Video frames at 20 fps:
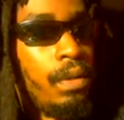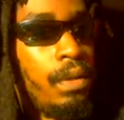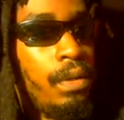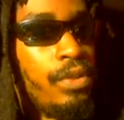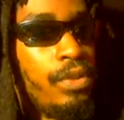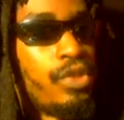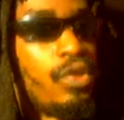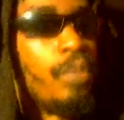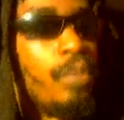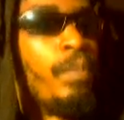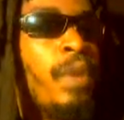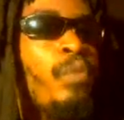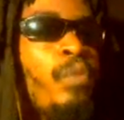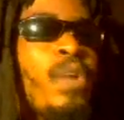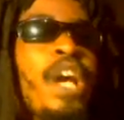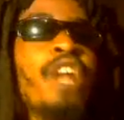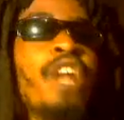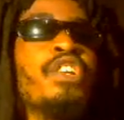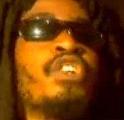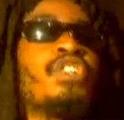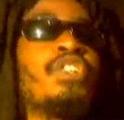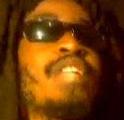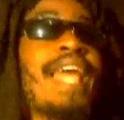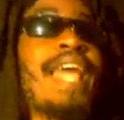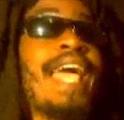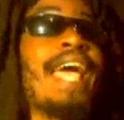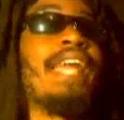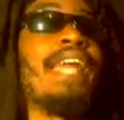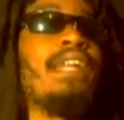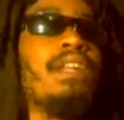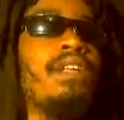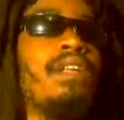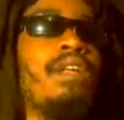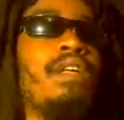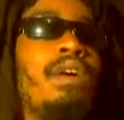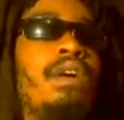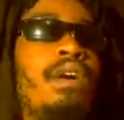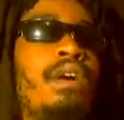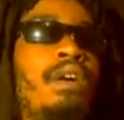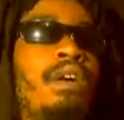So, when we understand
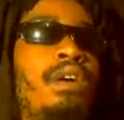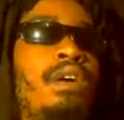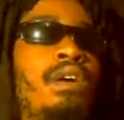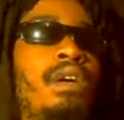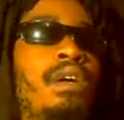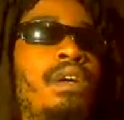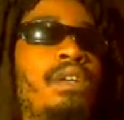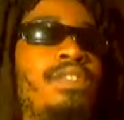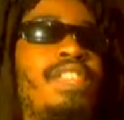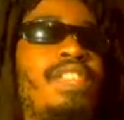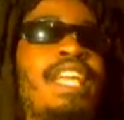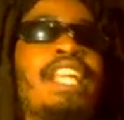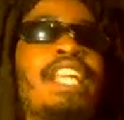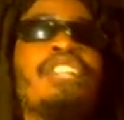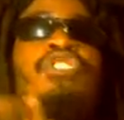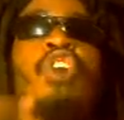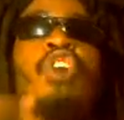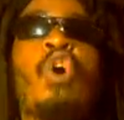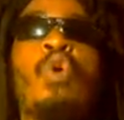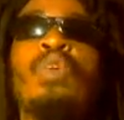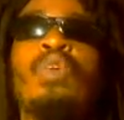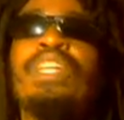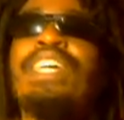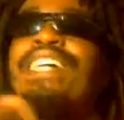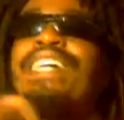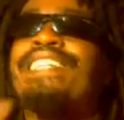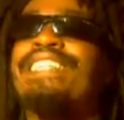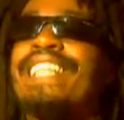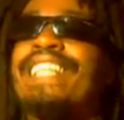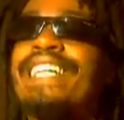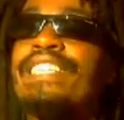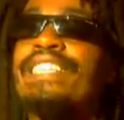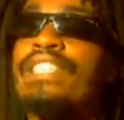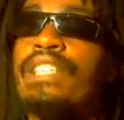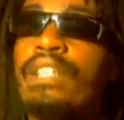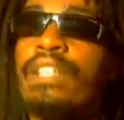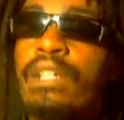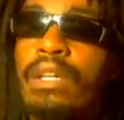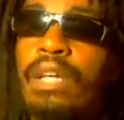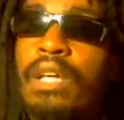things to only
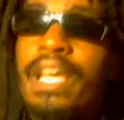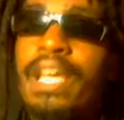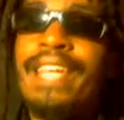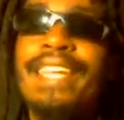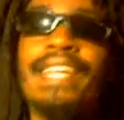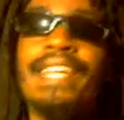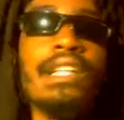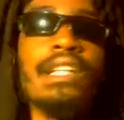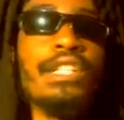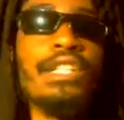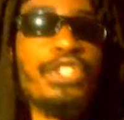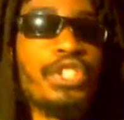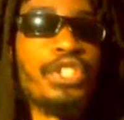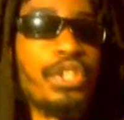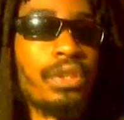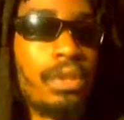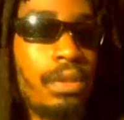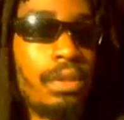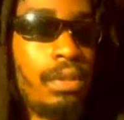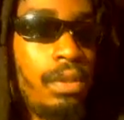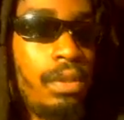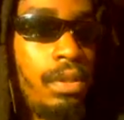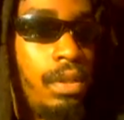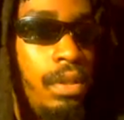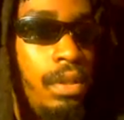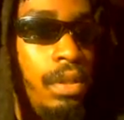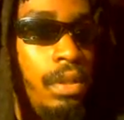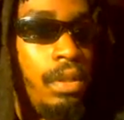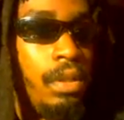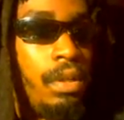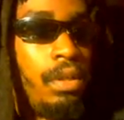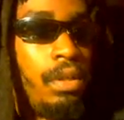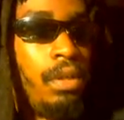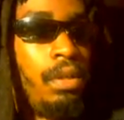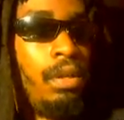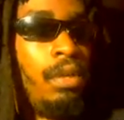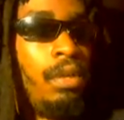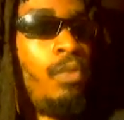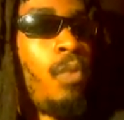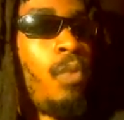exist in English.
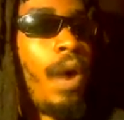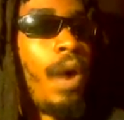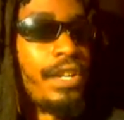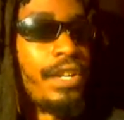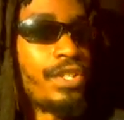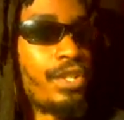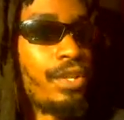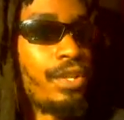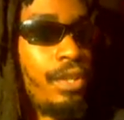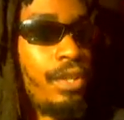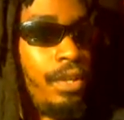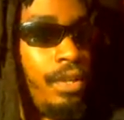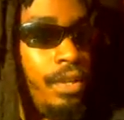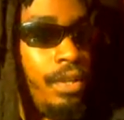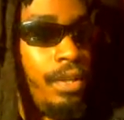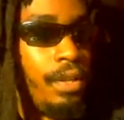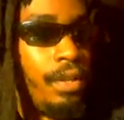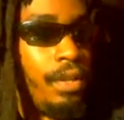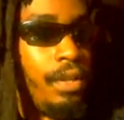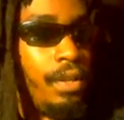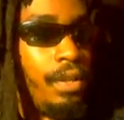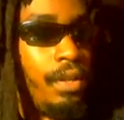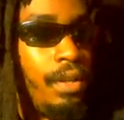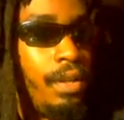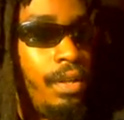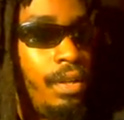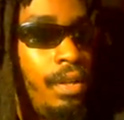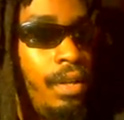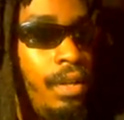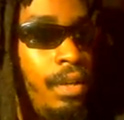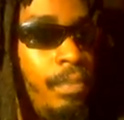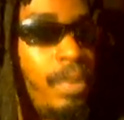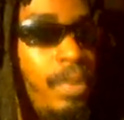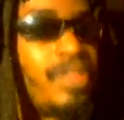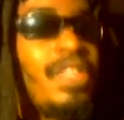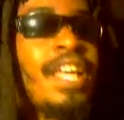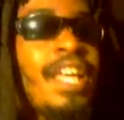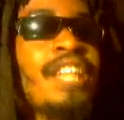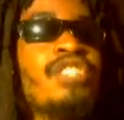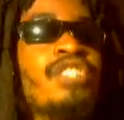Watch.
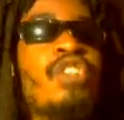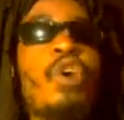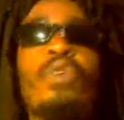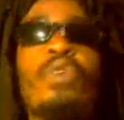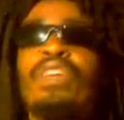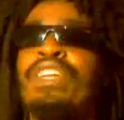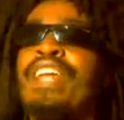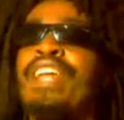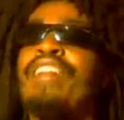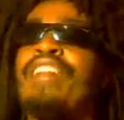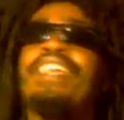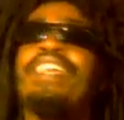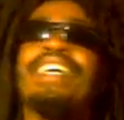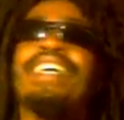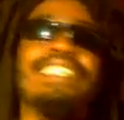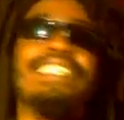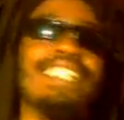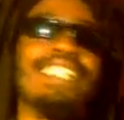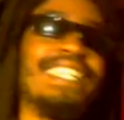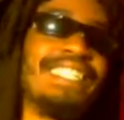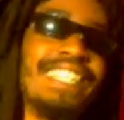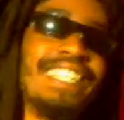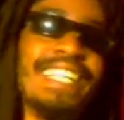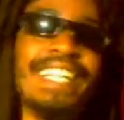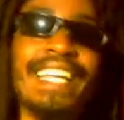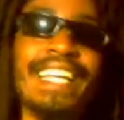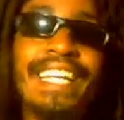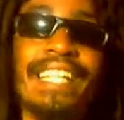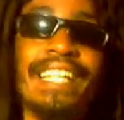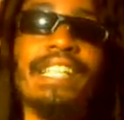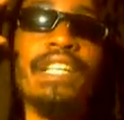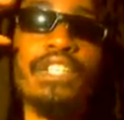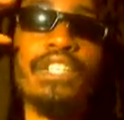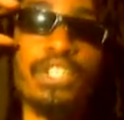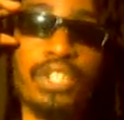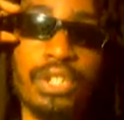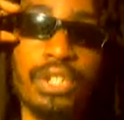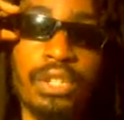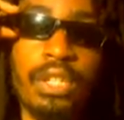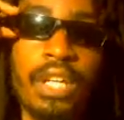But nothing exists in
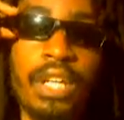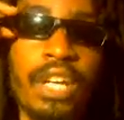English.